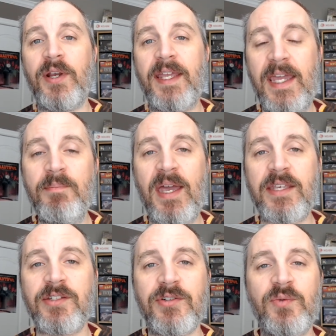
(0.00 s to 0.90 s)
a game
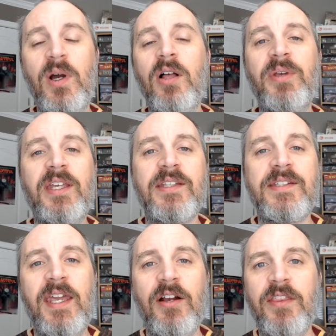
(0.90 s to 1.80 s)
master as well, because
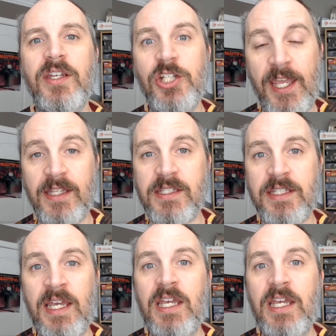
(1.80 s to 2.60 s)
they are the chance